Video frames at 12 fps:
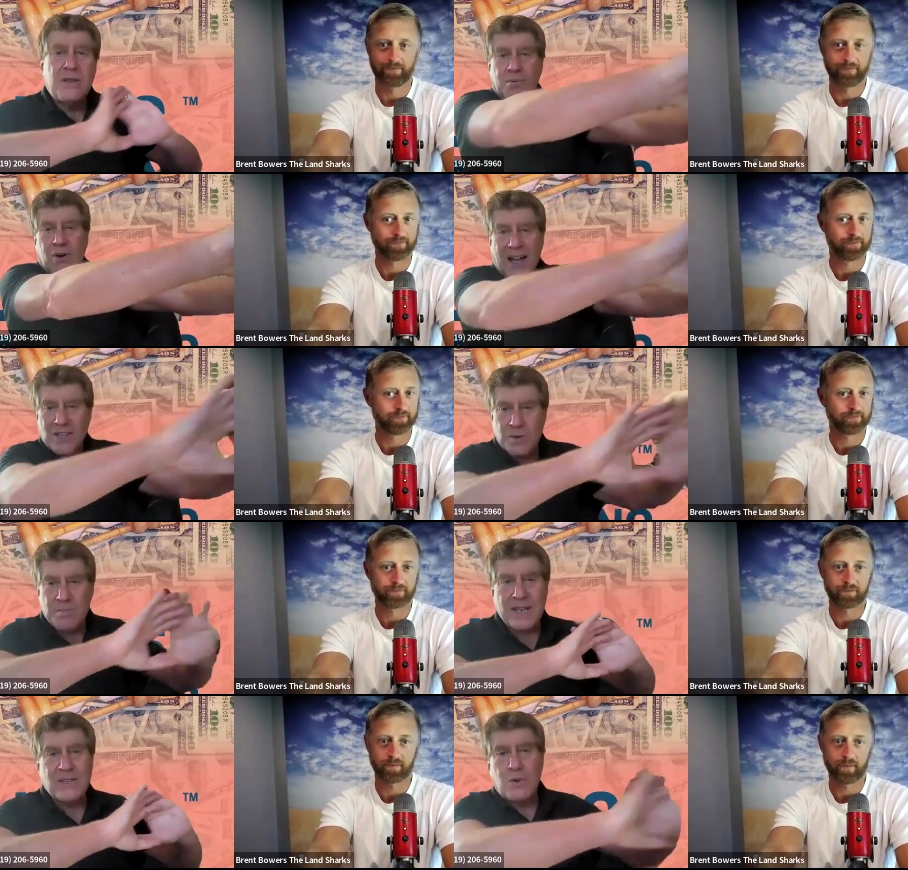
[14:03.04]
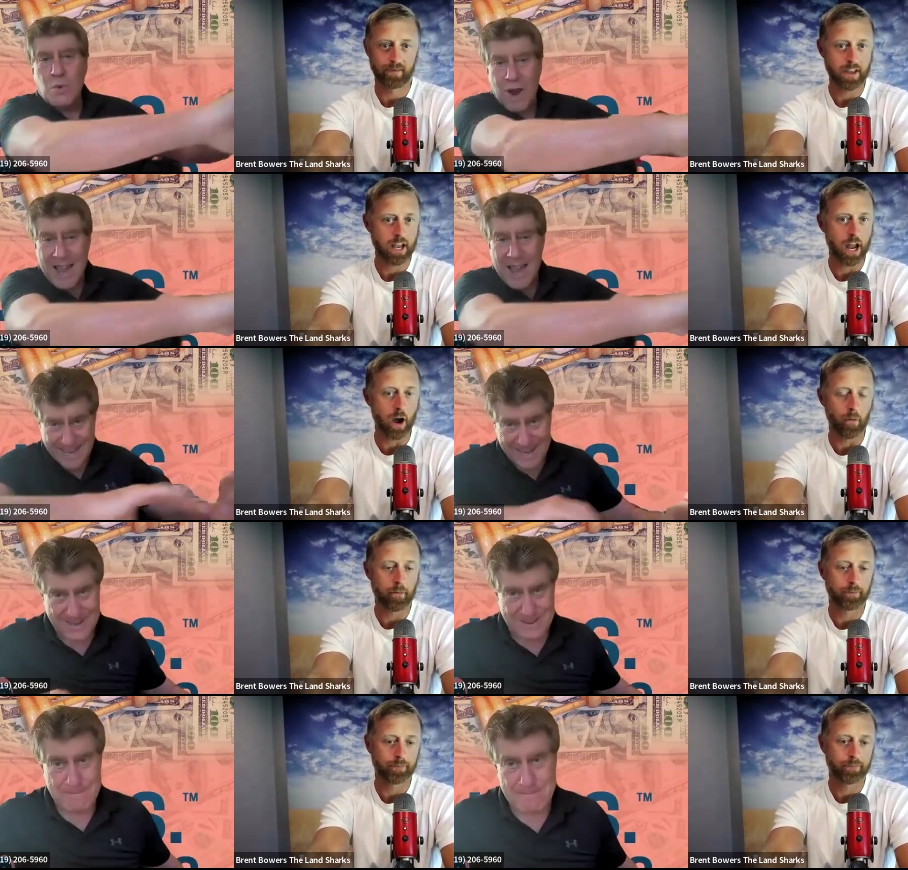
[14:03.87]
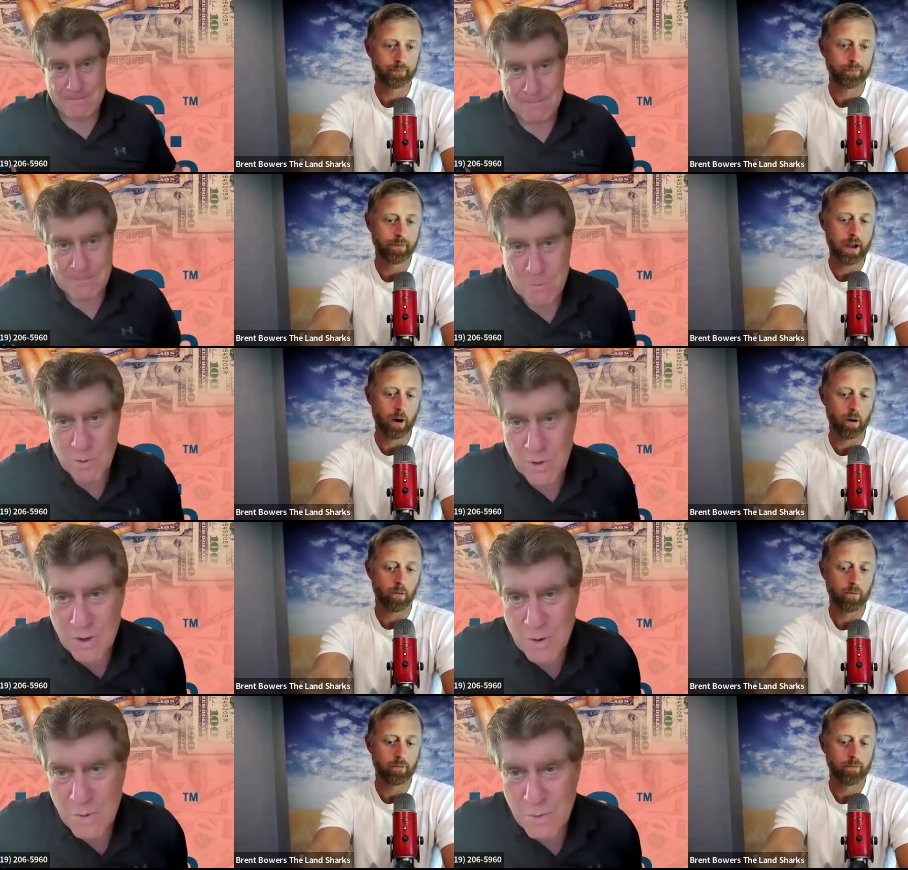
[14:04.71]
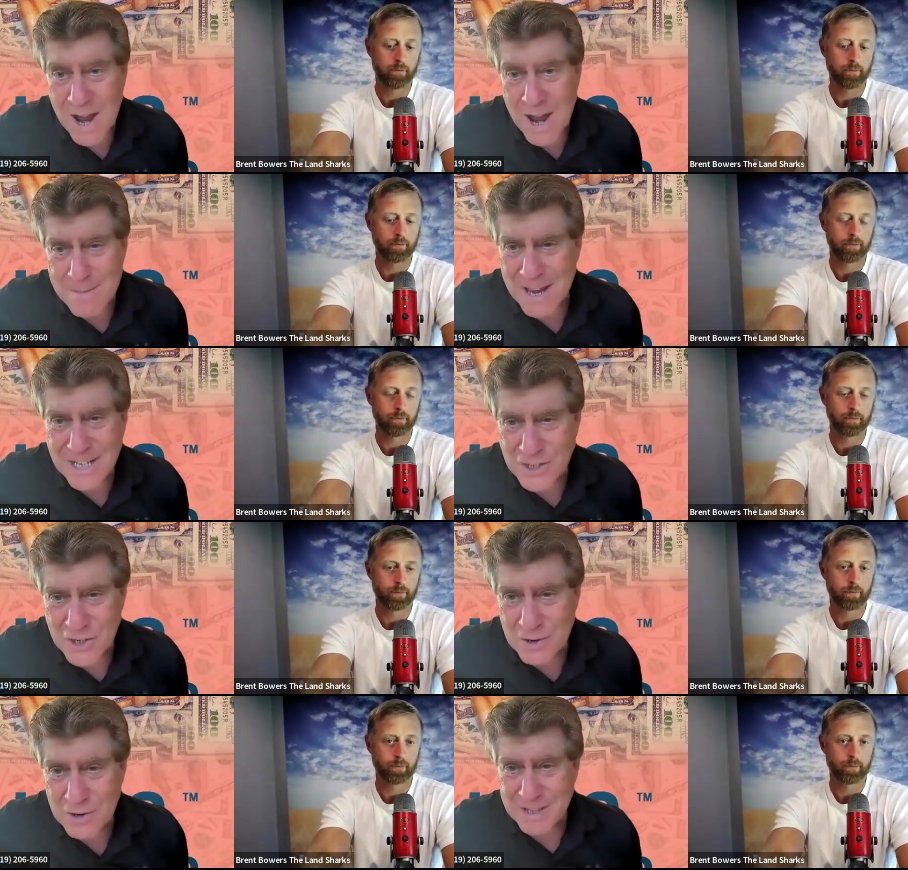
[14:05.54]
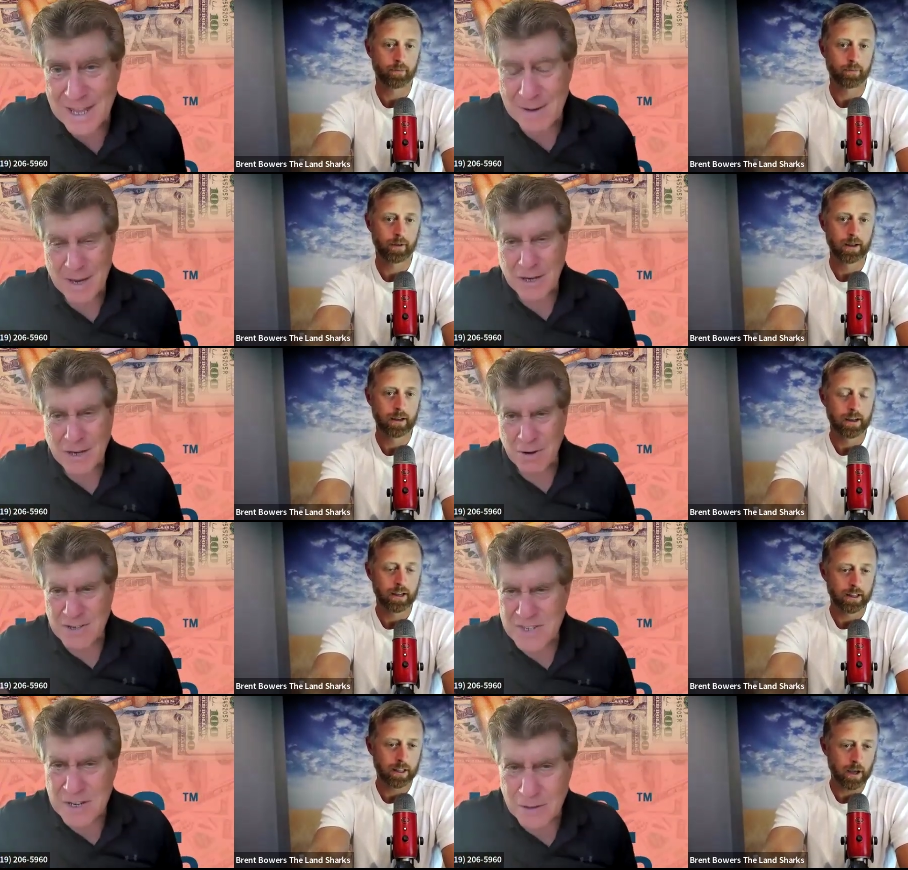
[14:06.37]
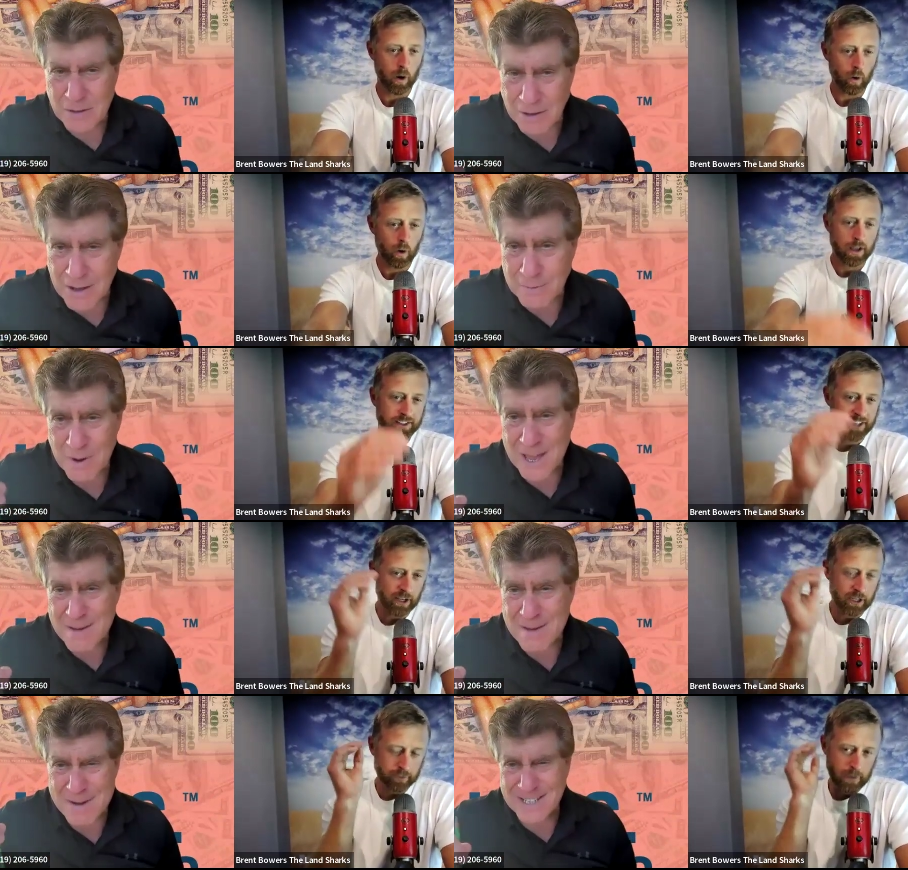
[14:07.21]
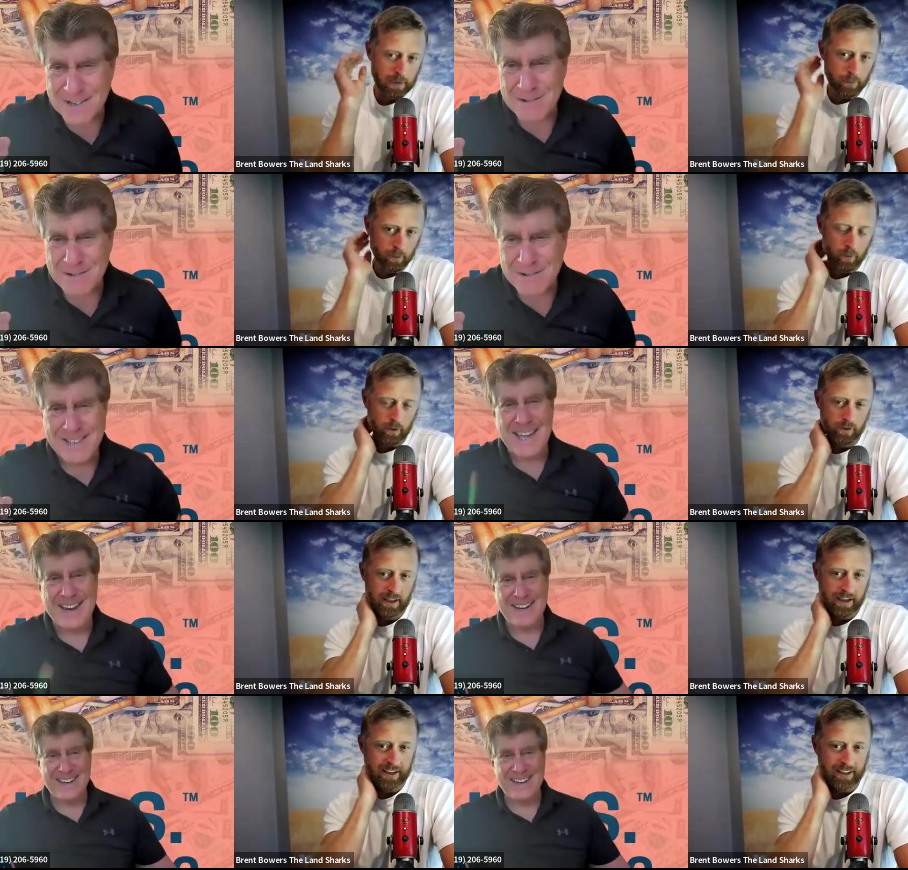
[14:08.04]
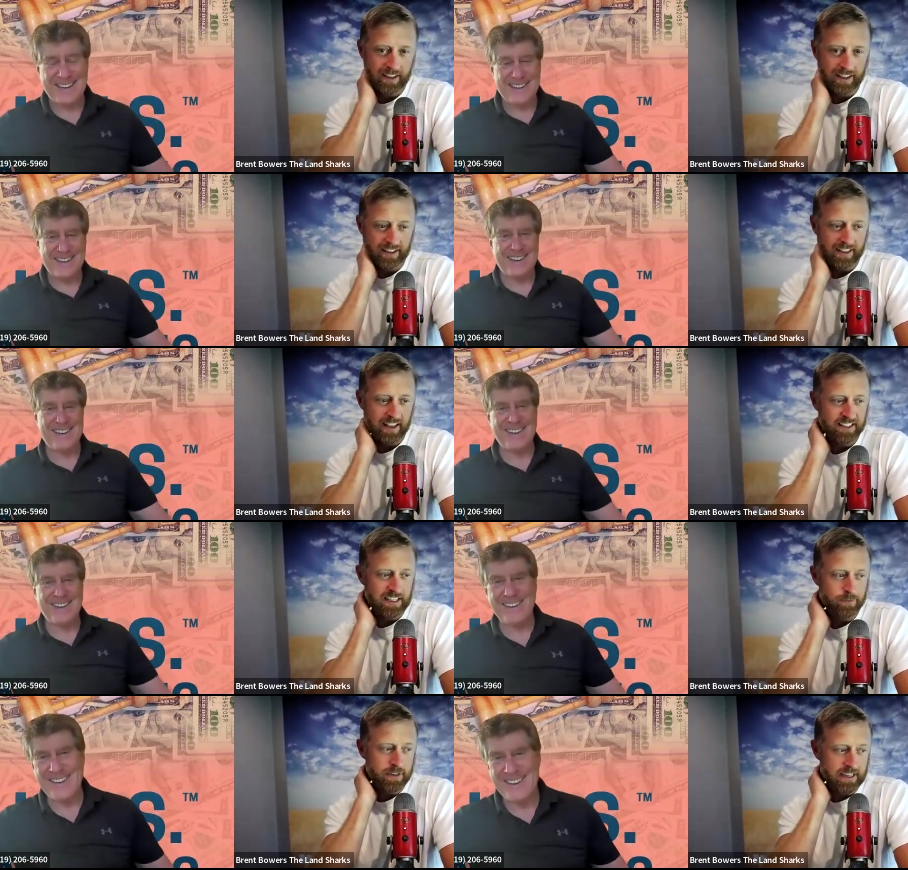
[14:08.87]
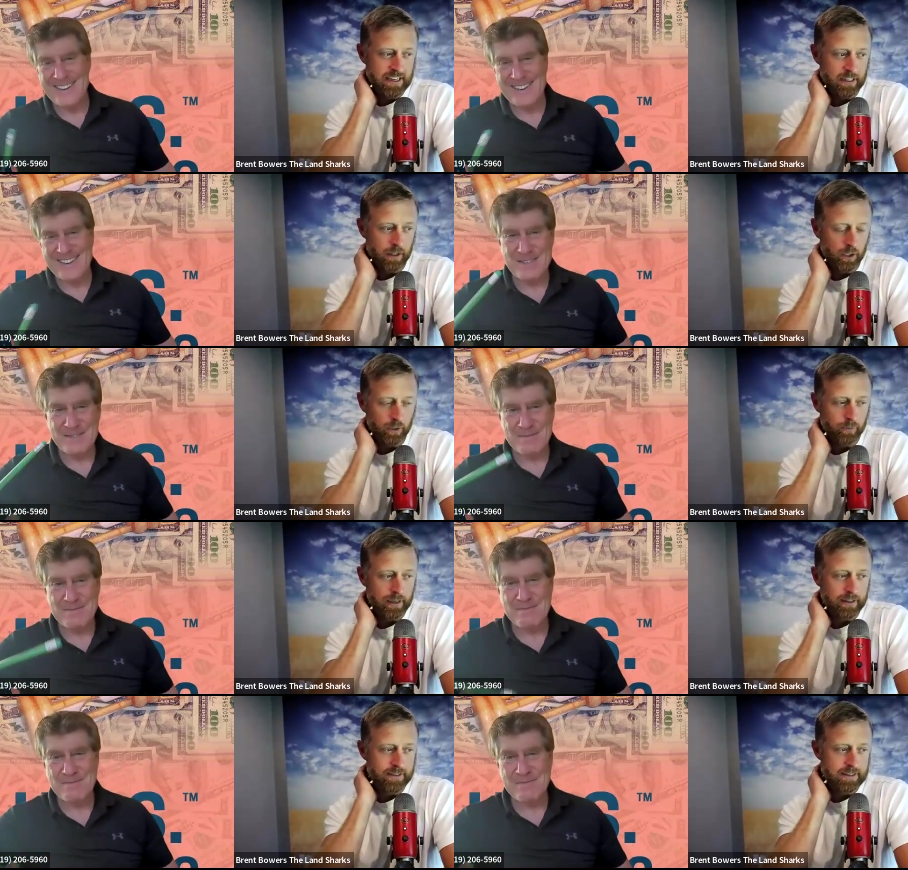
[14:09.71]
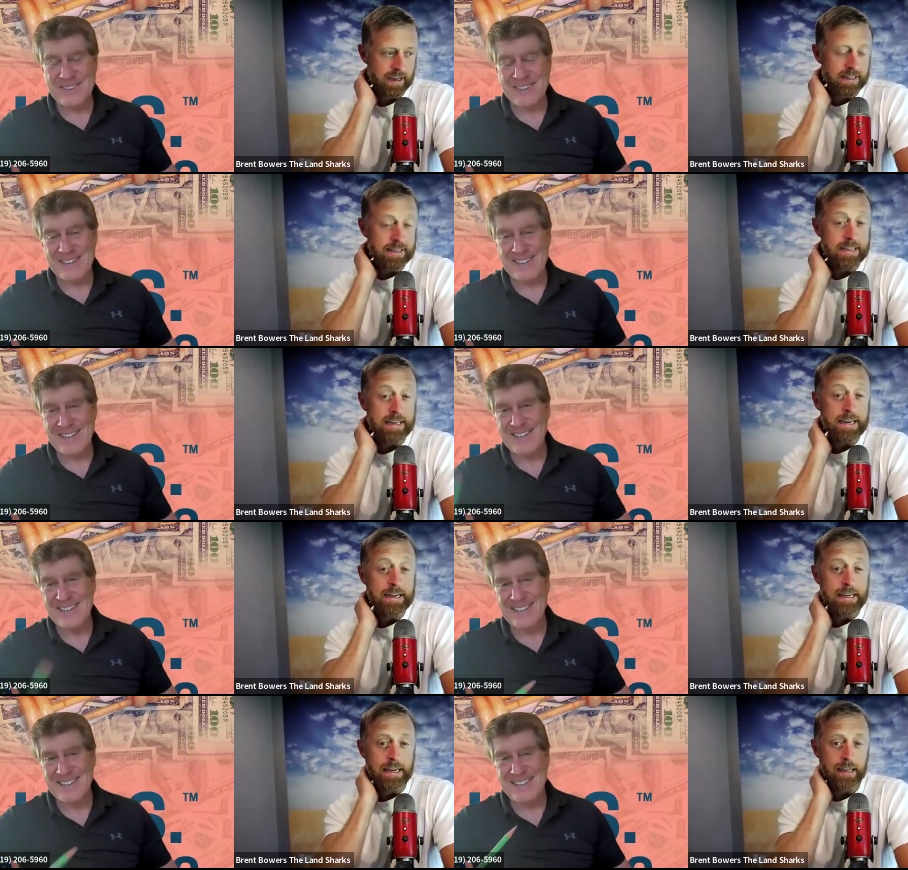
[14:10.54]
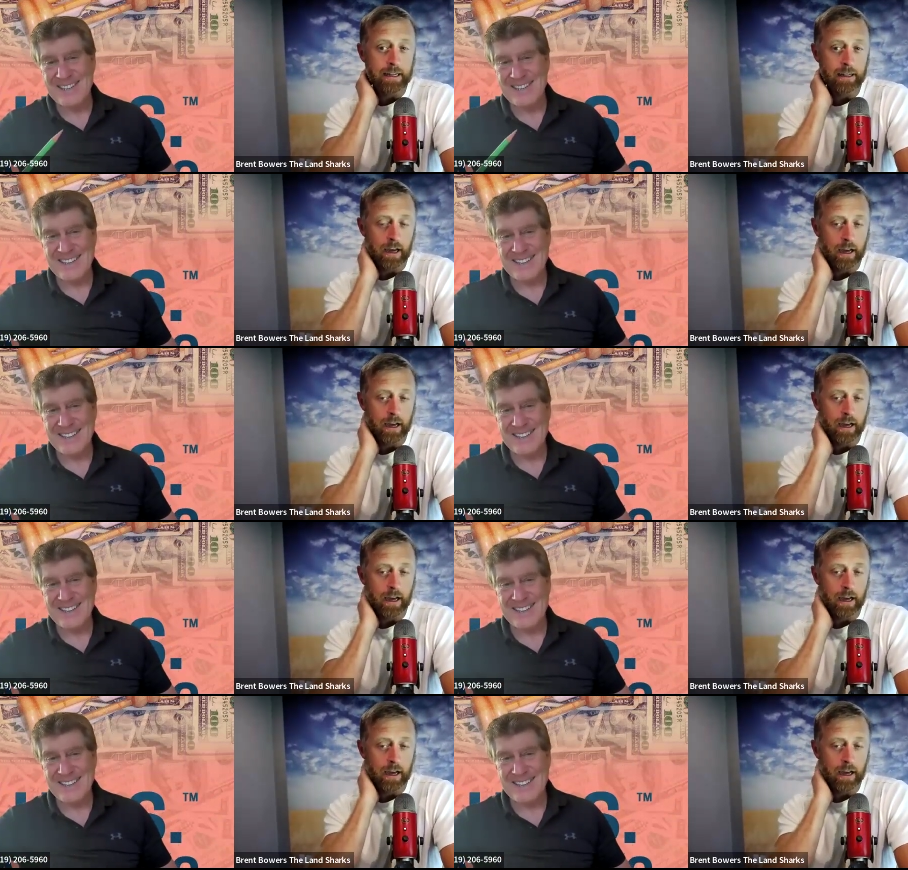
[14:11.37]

Speaker 1: the prospect
Speaker 2: away? No.
Speaker 1: Why am I doing that? Am I crazy?
Speaker 2: No, salespeople, they seem to get a little bit needy. And